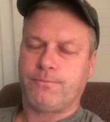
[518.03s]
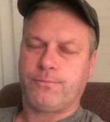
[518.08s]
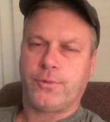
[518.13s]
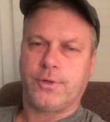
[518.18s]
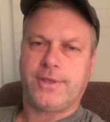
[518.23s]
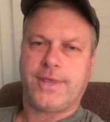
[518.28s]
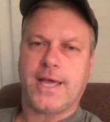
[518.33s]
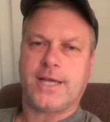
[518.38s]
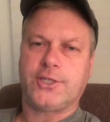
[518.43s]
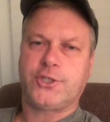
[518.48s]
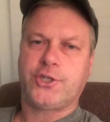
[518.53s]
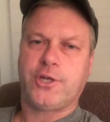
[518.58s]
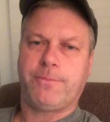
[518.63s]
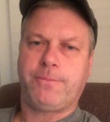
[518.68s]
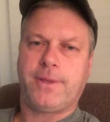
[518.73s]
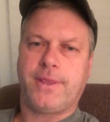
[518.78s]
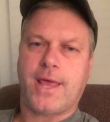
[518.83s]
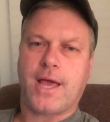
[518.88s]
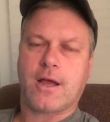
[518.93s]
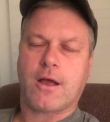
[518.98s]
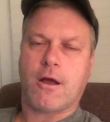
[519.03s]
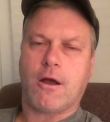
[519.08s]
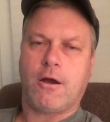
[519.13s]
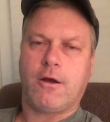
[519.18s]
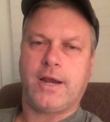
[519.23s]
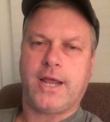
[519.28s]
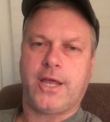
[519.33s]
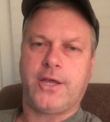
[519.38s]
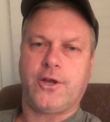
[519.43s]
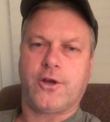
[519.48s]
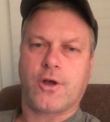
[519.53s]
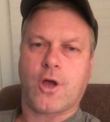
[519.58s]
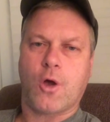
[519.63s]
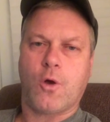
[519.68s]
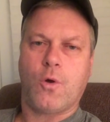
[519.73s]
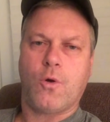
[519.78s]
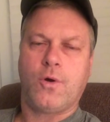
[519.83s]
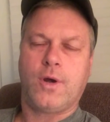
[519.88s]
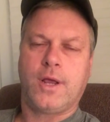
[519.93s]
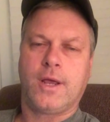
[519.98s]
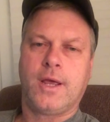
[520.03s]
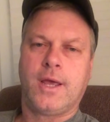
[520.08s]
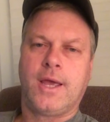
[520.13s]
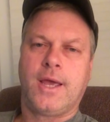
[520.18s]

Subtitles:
put that chip in that card and hit your code,